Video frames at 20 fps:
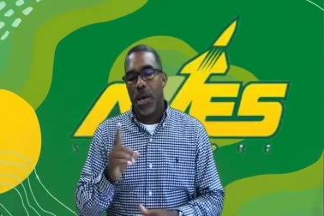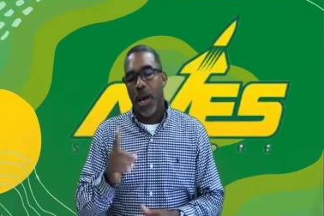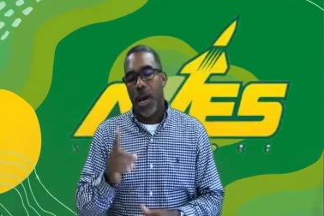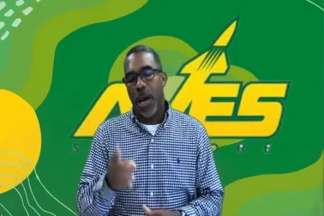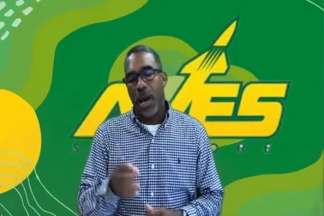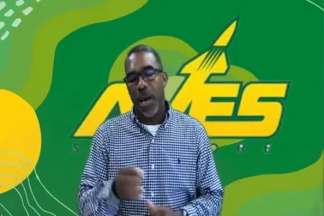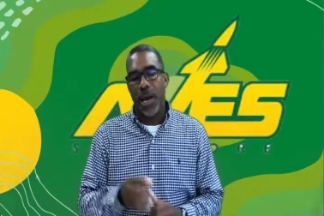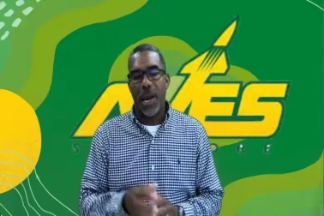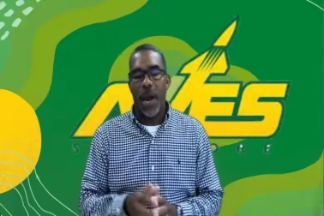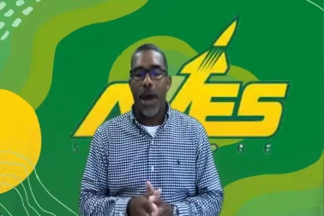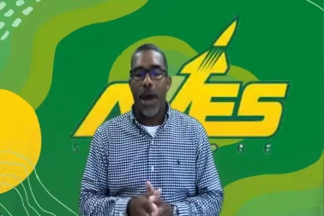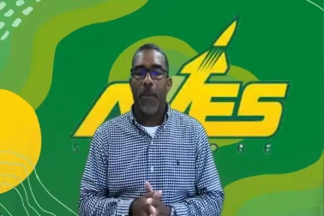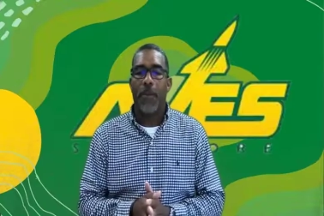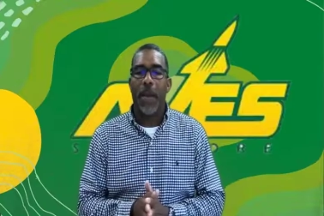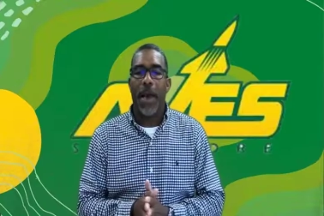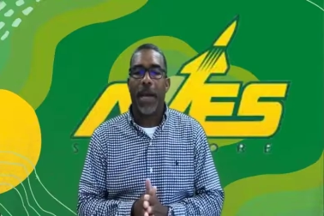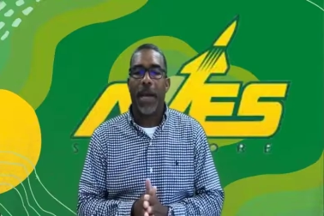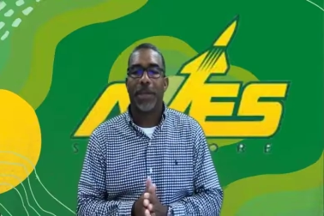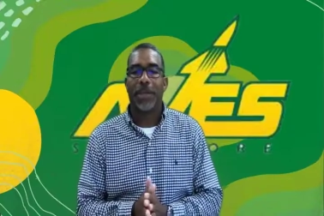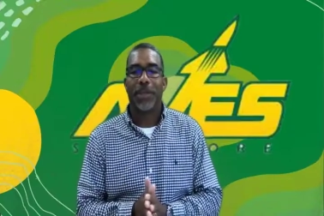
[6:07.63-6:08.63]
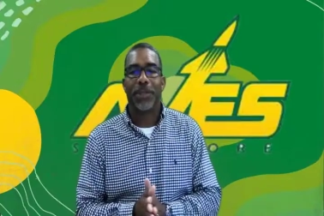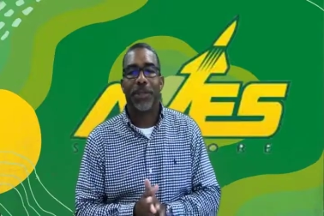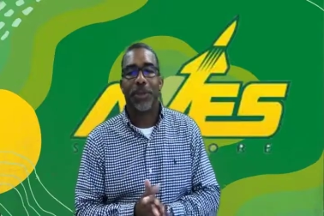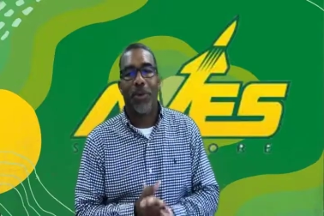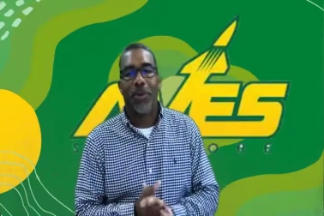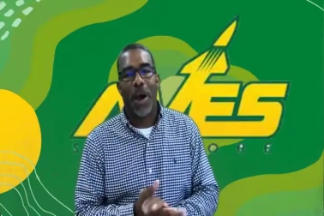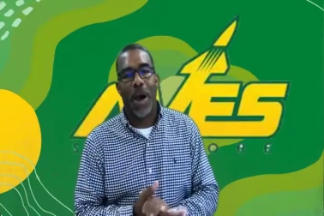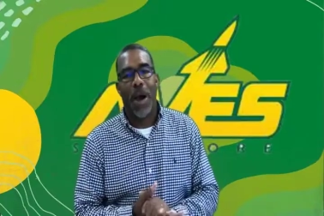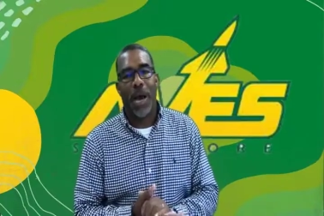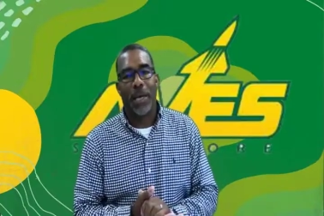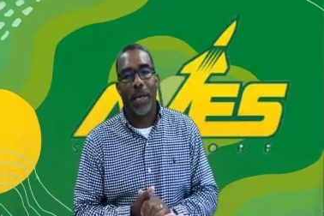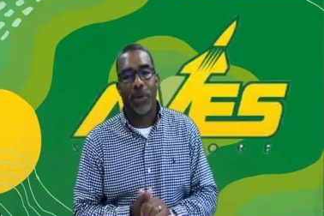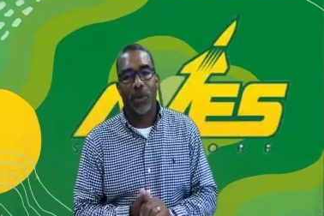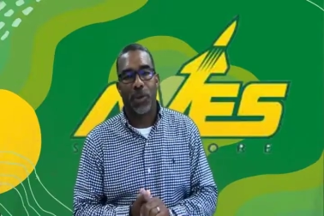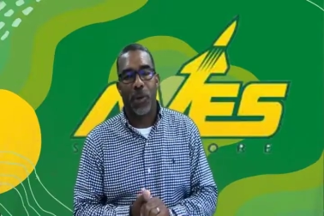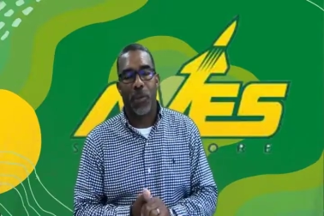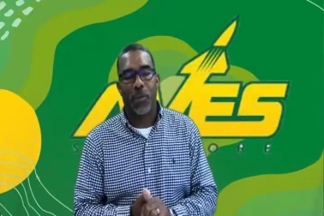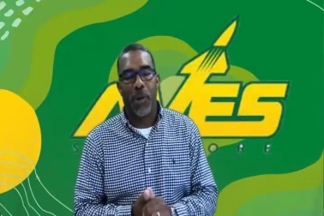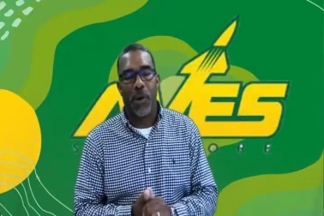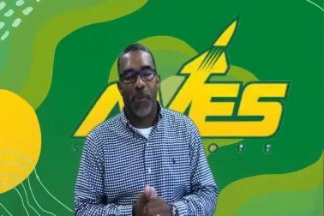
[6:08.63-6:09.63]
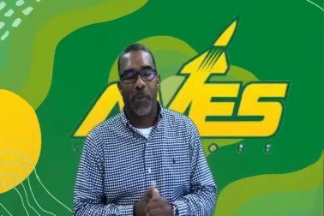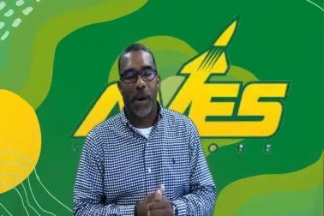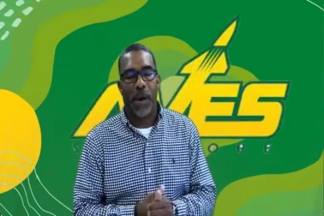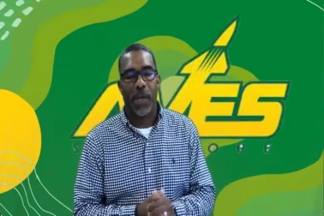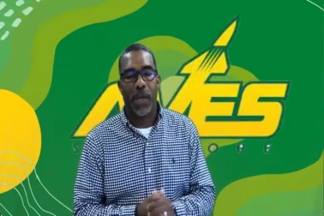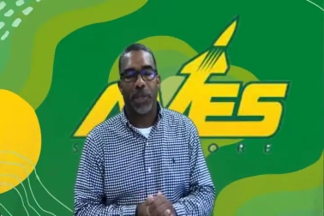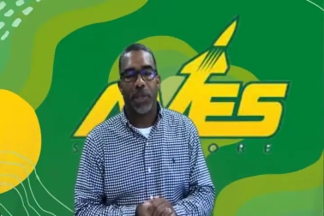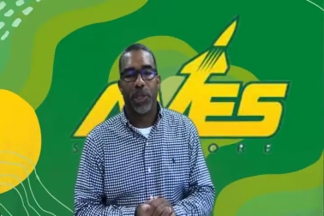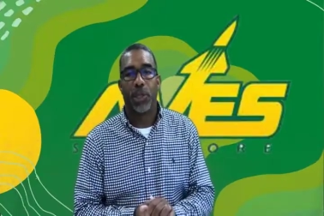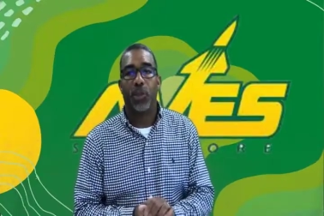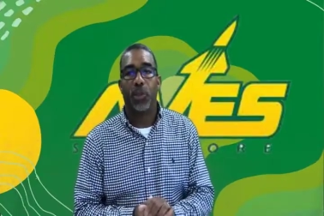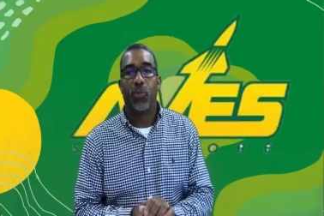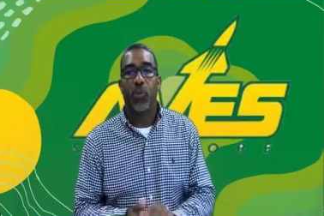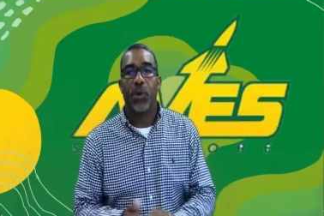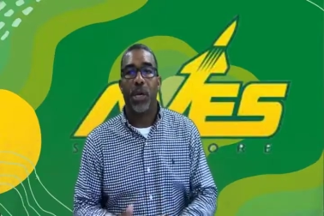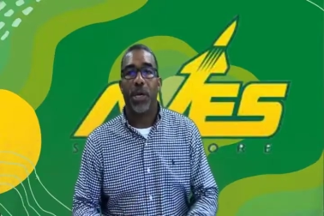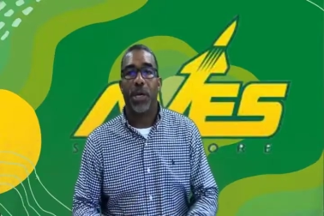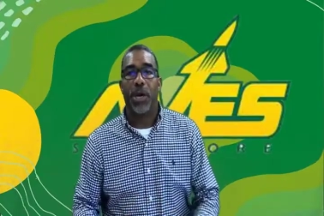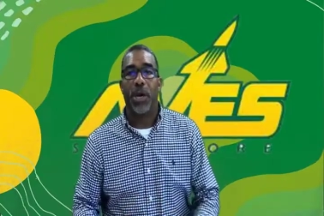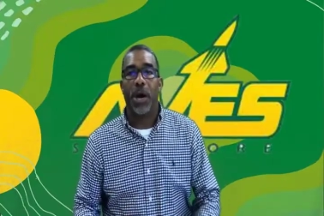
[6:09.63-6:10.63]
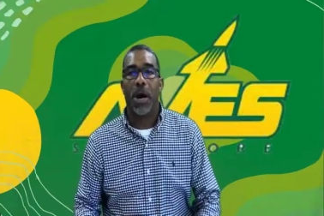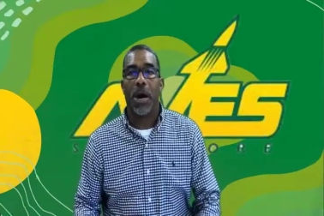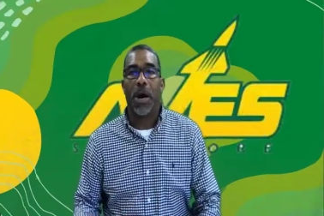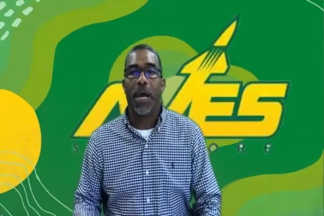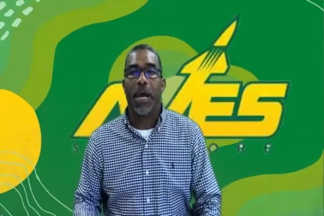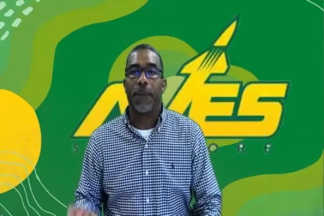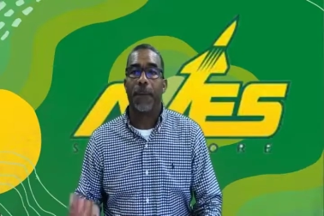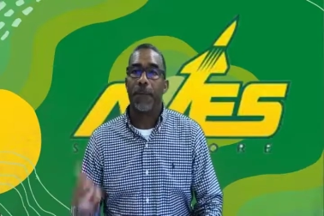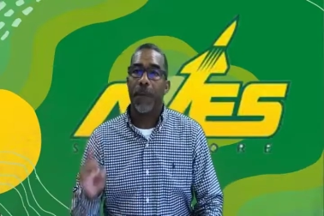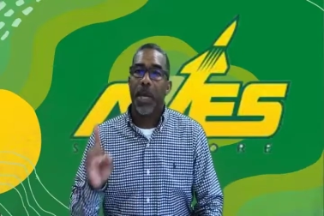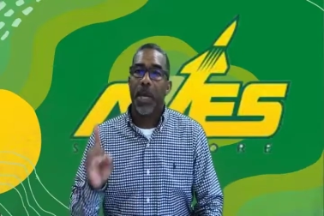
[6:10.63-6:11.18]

And now back to the grind. So hope everybody has a good week. All right.